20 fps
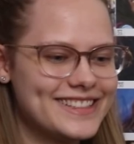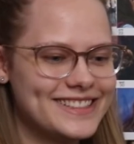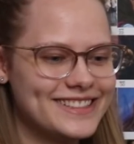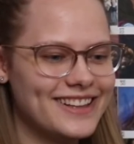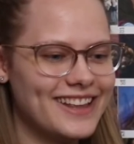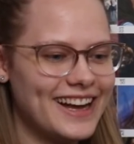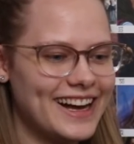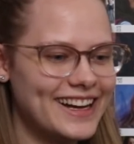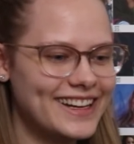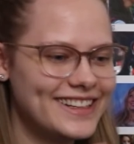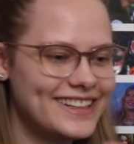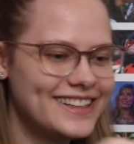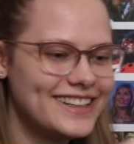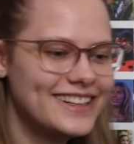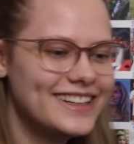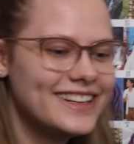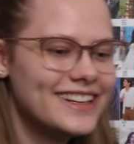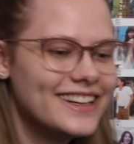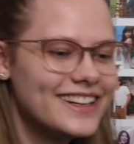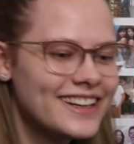do that.
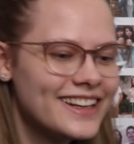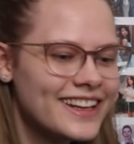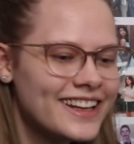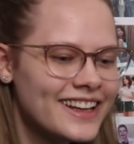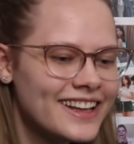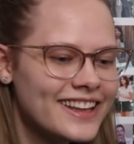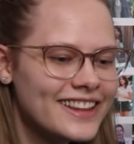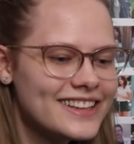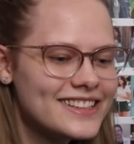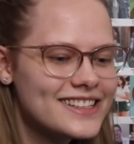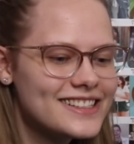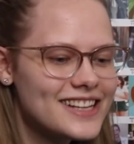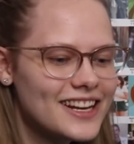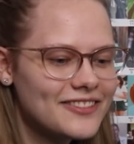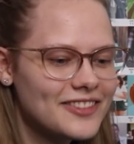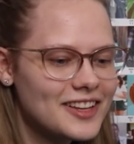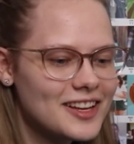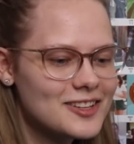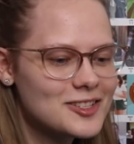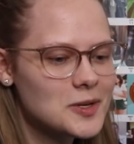This is
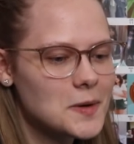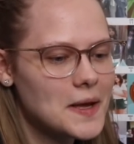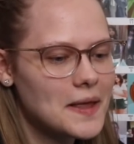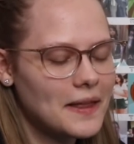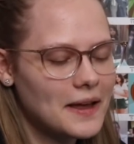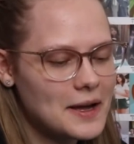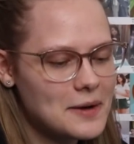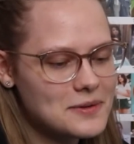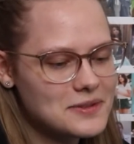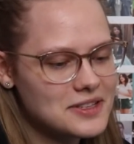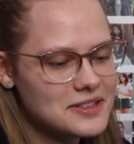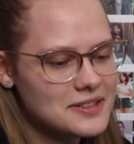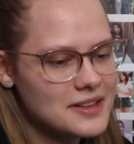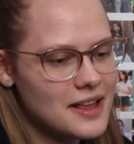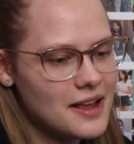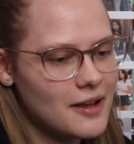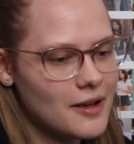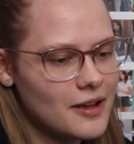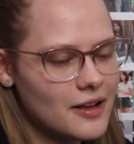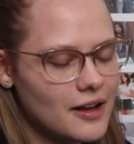definitely a toy, like I was just
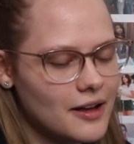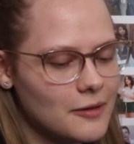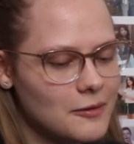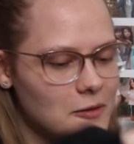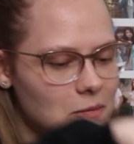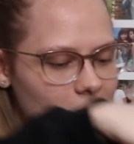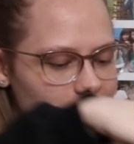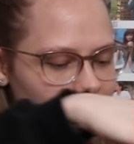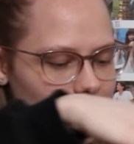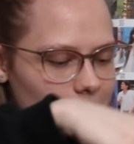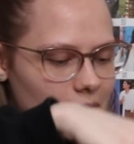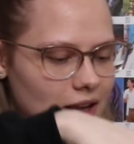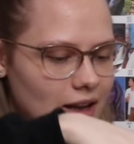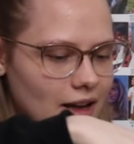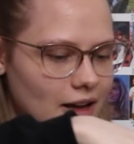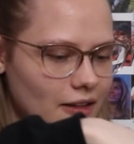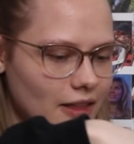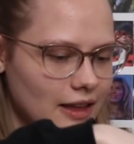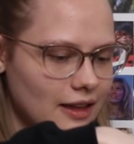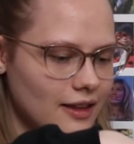saying with my roommate,
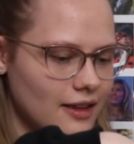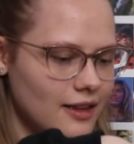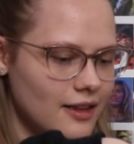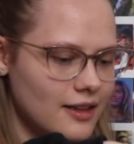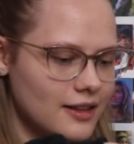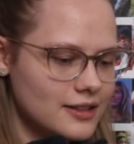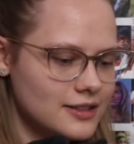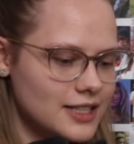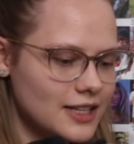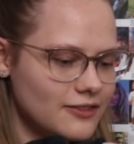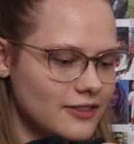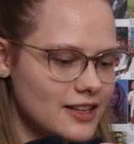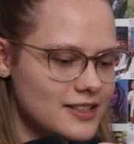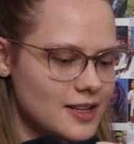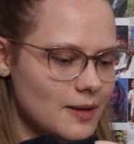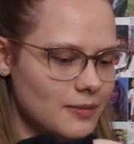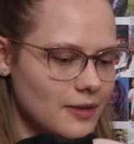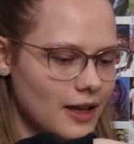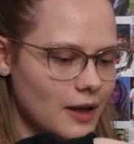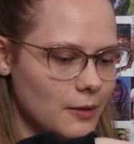how like definitely
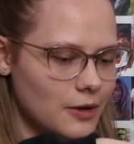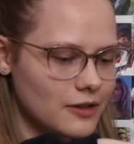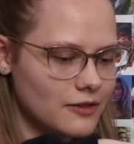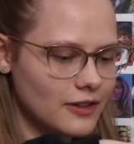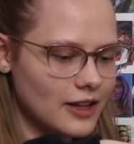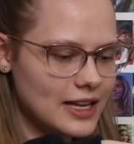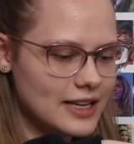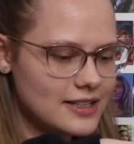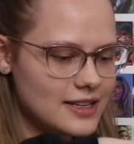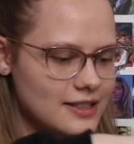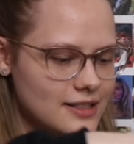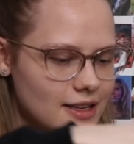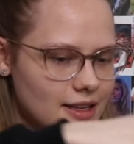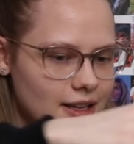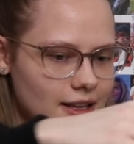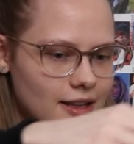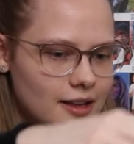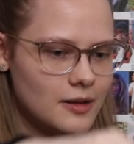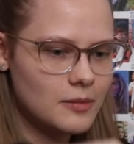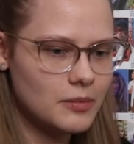something I would have liked as a
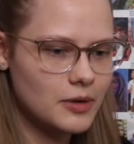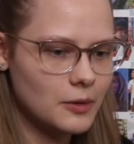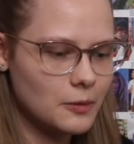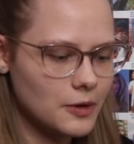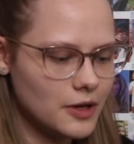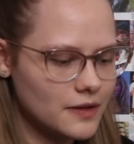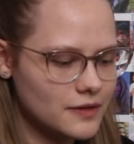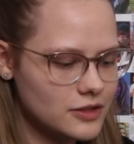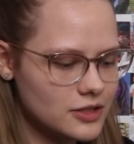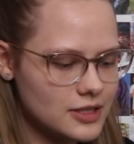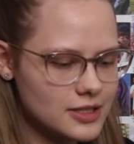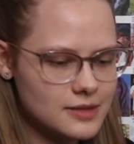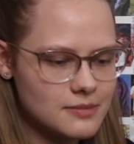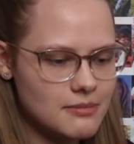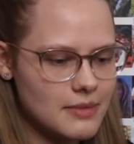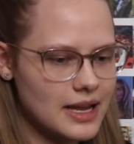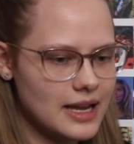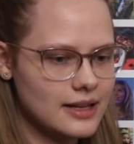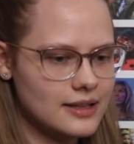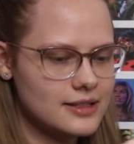kid, but would have just
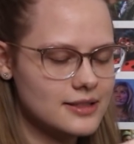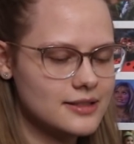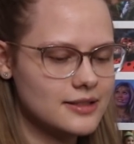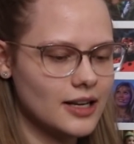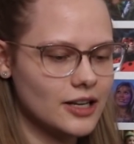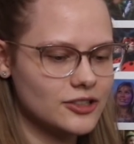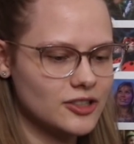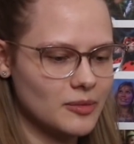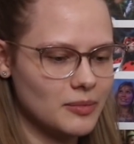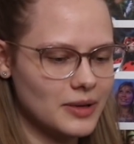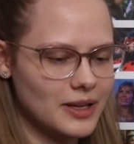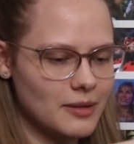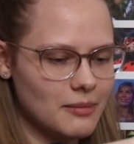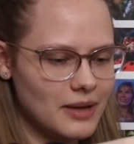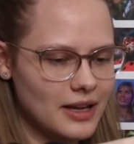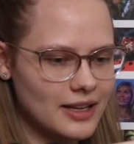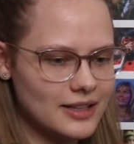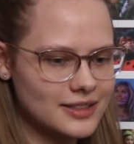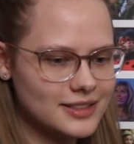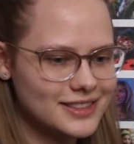made such a big
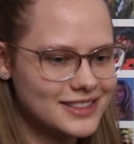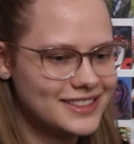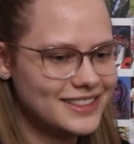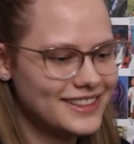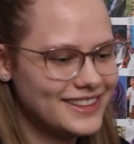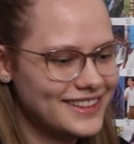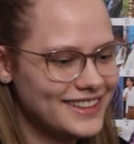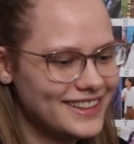mess.